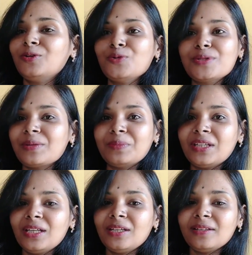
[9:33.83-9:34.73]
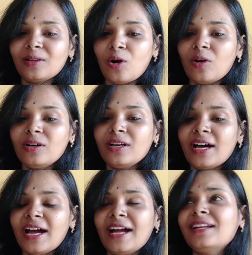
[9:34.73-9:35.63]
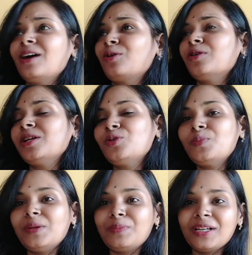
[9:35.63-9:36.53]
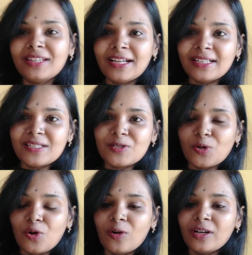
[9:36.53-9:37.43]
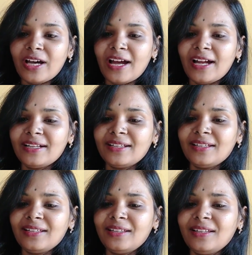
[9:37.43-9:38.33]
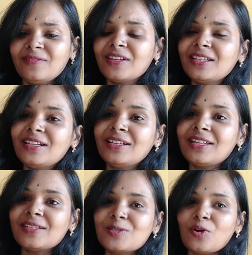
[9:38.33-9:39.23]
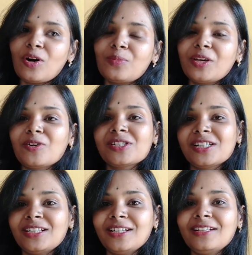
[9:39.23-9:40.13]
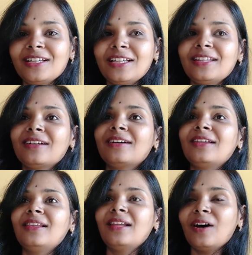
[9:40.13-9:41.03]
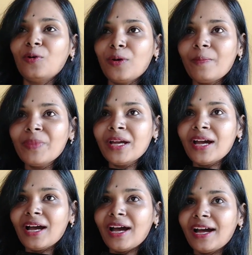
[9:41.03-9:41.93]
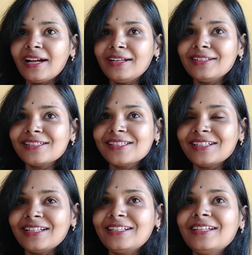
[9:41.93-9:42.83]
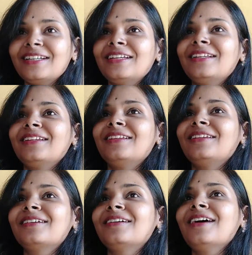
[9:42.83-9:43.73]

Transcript: do something wrong, and according to people that is wrong, and even it is wrong because she did in love, and she did in